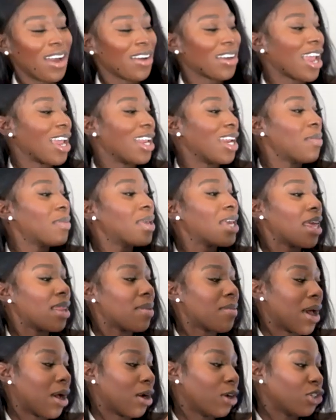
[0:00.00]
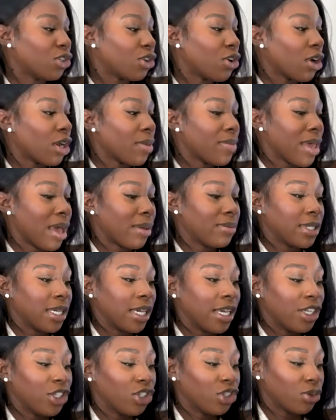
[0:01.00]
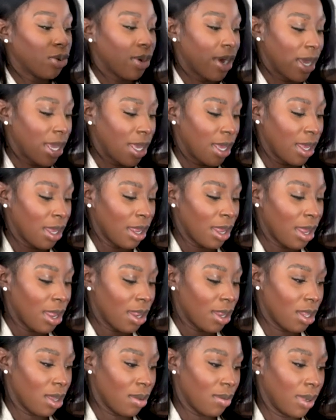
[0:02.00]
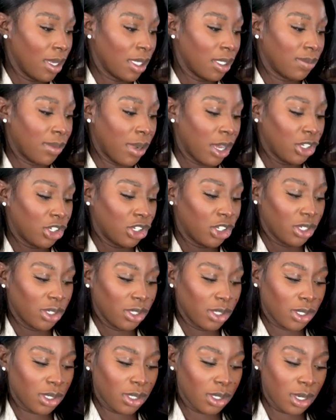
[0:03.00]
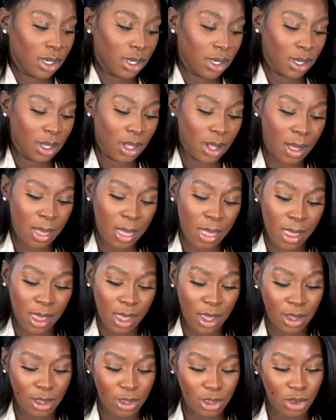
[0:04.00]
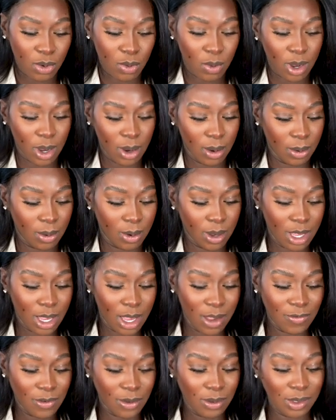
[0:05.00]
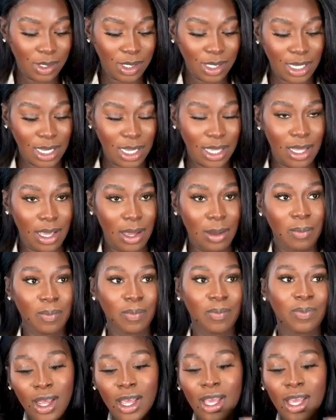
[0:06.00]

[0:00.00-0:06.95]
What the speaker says: Okay, let me get them out because you're not going to be able to enjoy them as much as you will if you see them.